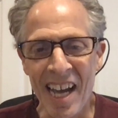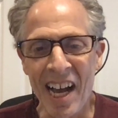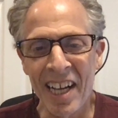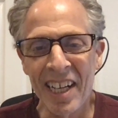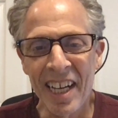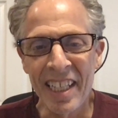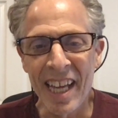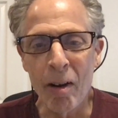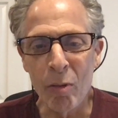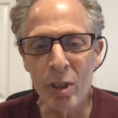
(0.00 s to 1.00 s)
yeah
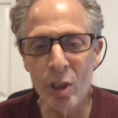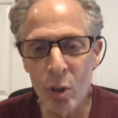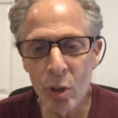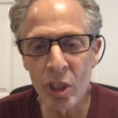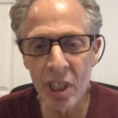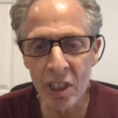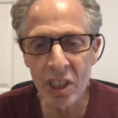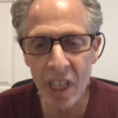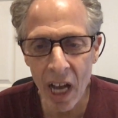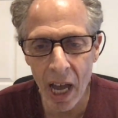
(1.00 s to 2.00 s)
yeah, use this
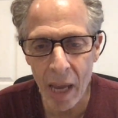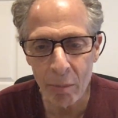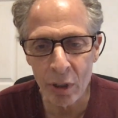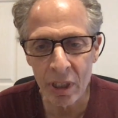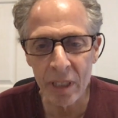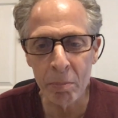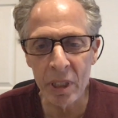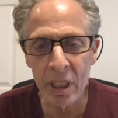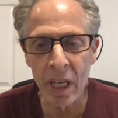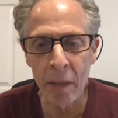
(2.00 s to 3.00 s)
time to
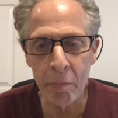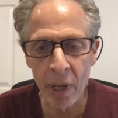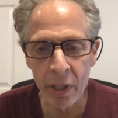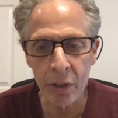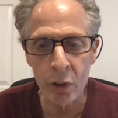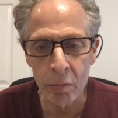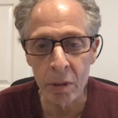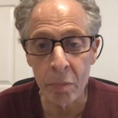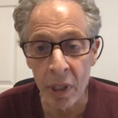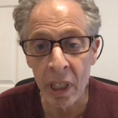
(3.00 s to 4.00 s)
be a better
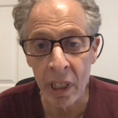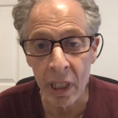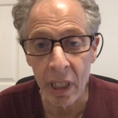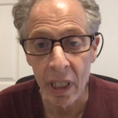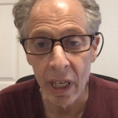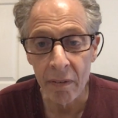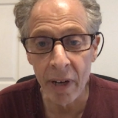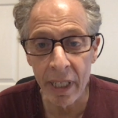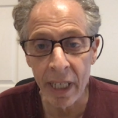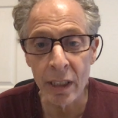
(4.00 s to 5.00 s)
human being,
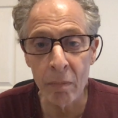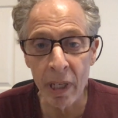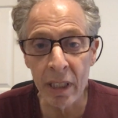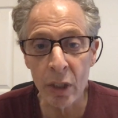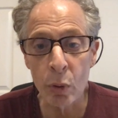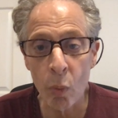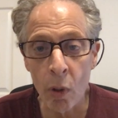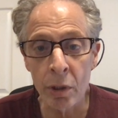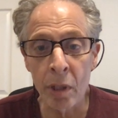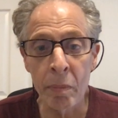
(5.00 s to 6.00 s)
right? And to make this
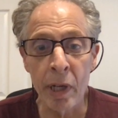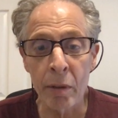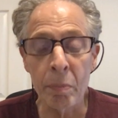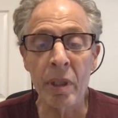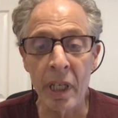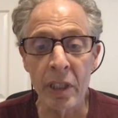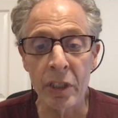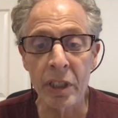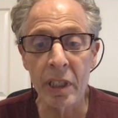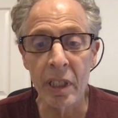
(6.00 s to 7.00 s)
world a better
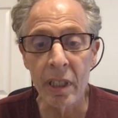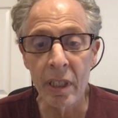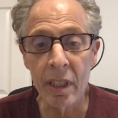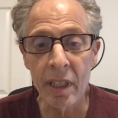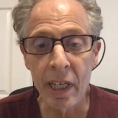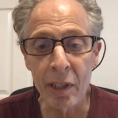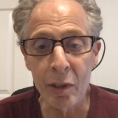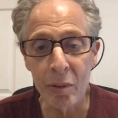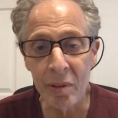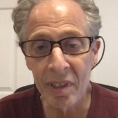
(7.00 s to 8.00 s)
place. Thank
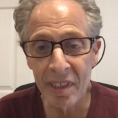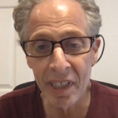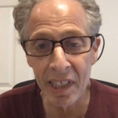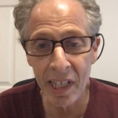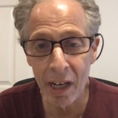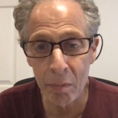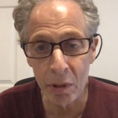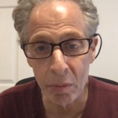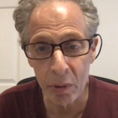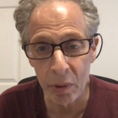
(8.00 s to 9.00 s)
you. Take care.
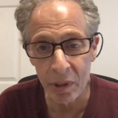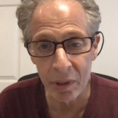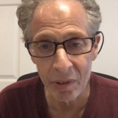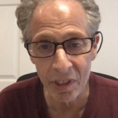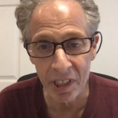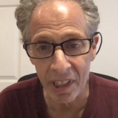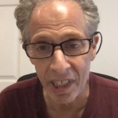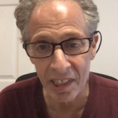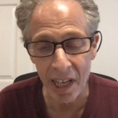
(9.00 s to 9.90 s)
Peace be with you. See you next